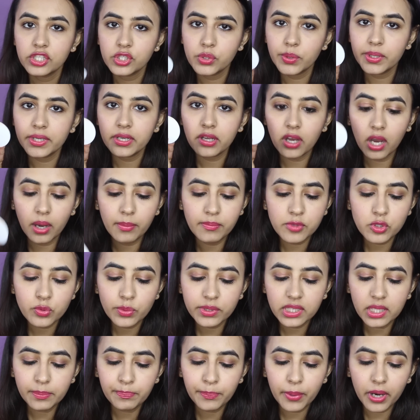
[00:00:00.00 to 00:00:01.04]
So it comes
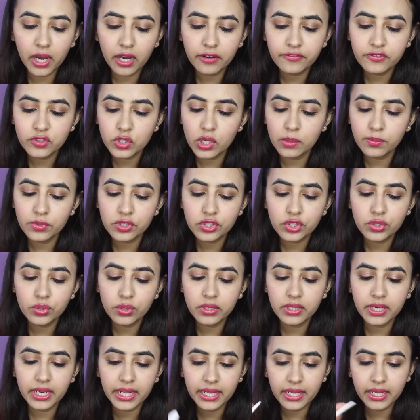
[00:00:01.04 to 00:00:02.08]
with a puff, so I'm just
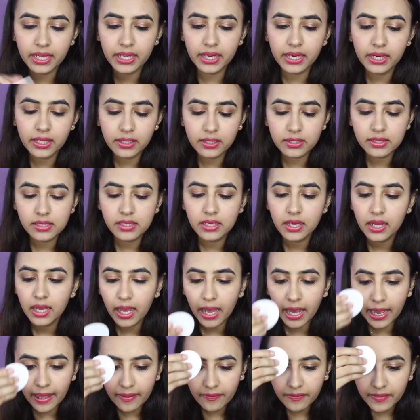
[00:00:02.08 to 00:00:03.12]
going to take it
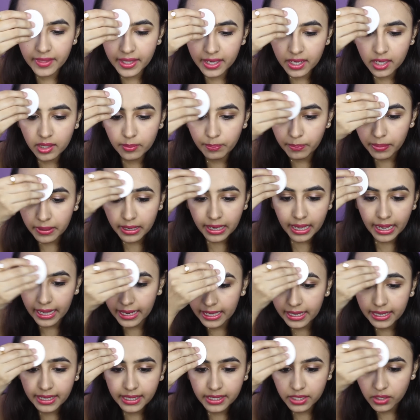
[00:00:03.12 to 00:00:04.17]
and then
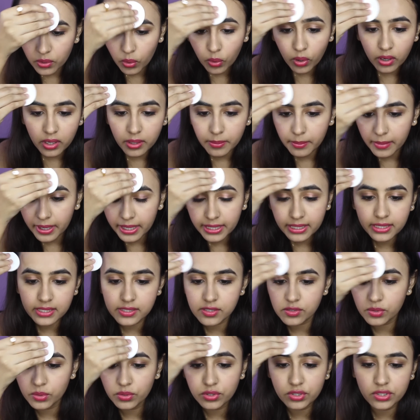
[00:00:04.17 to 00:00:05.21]
apply it on my
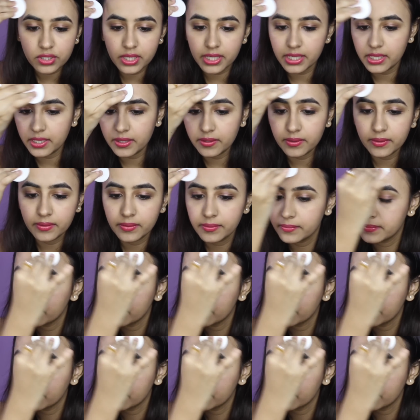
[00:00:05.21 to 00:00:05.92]
T-zone right here.